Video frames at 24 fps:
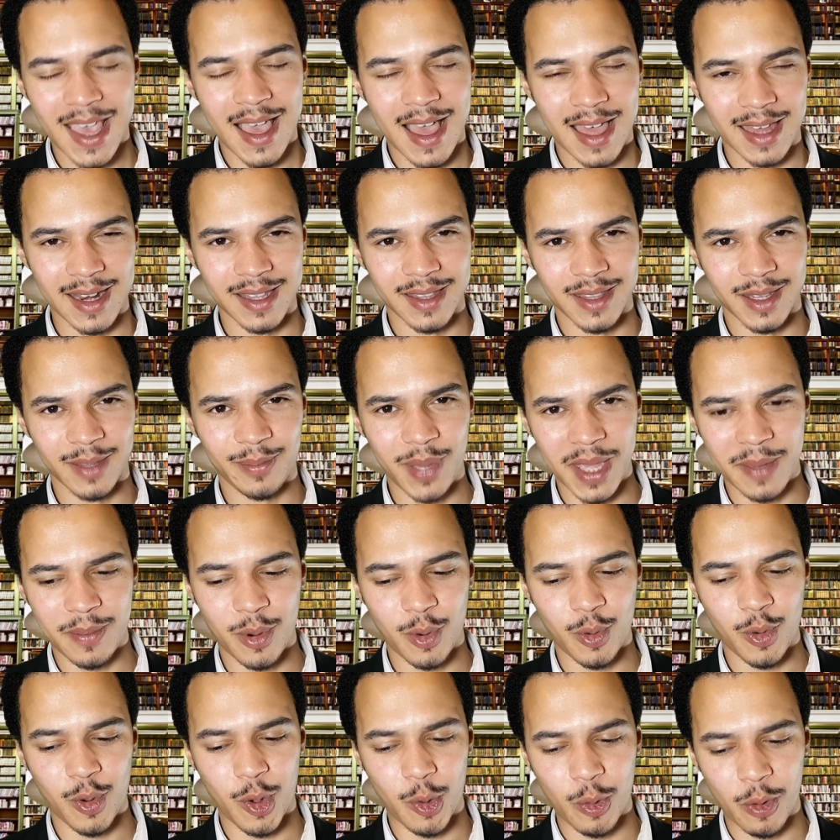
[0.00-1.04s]
And then the
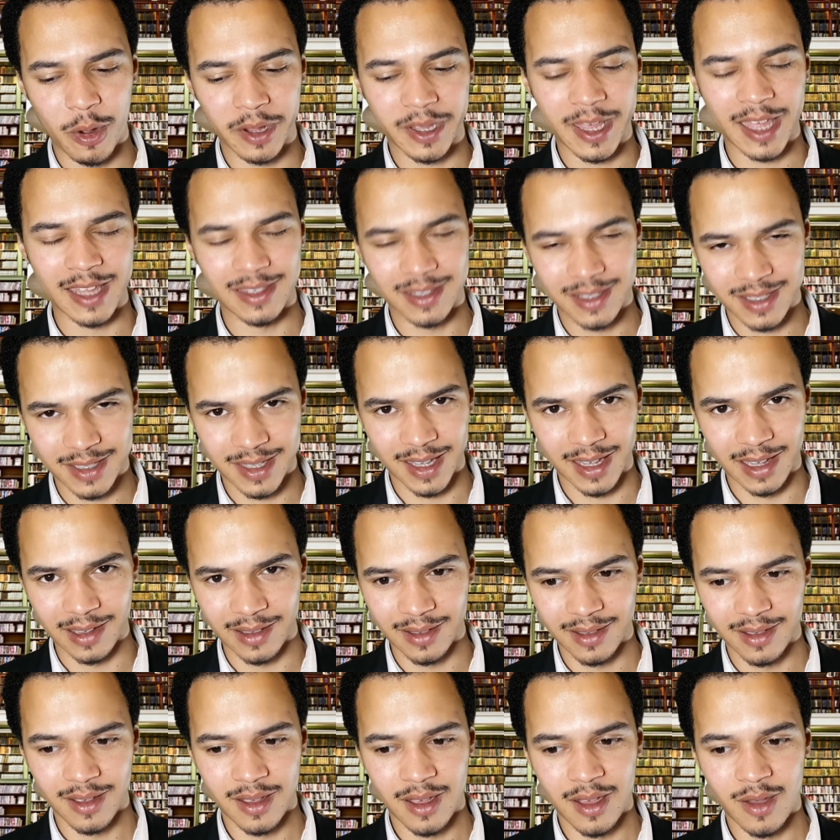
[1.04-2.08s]
people who are against
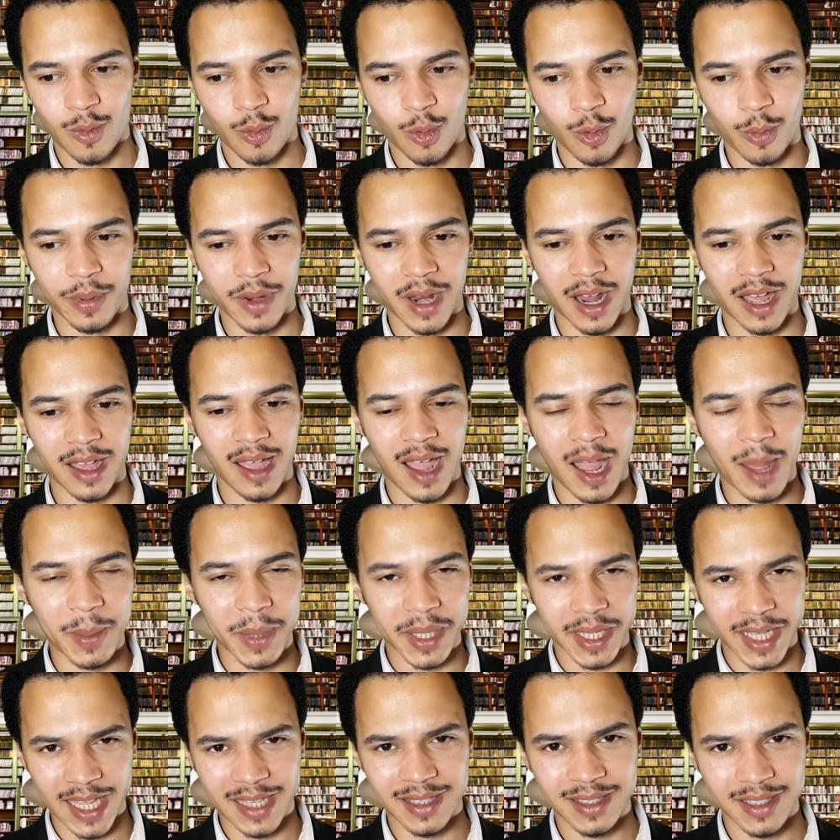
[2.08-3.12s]
it will be like, I'm
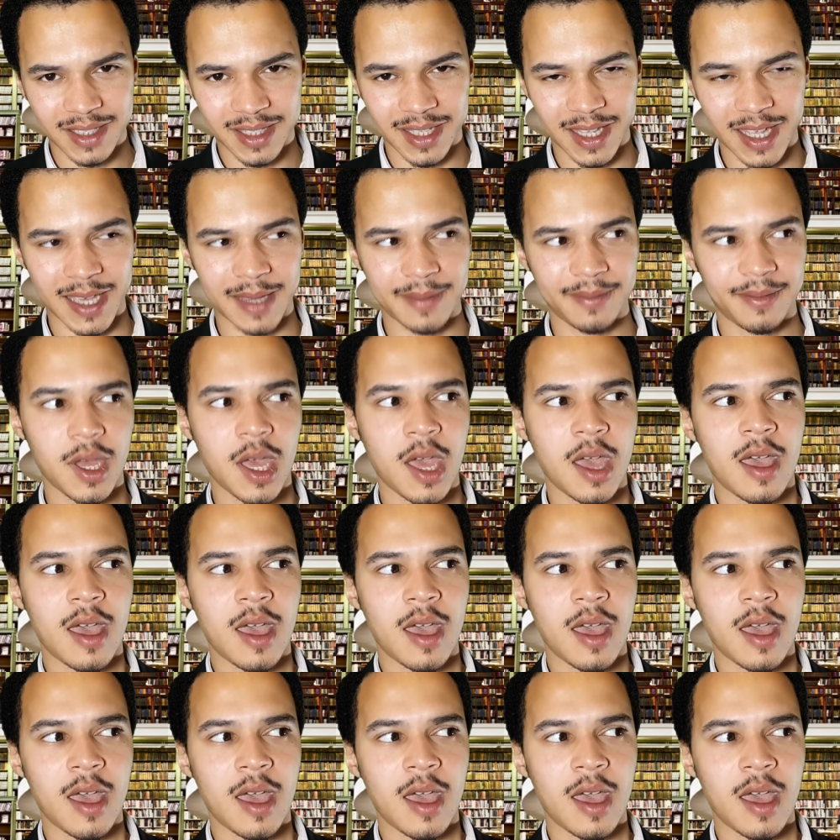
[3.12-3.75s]
against it.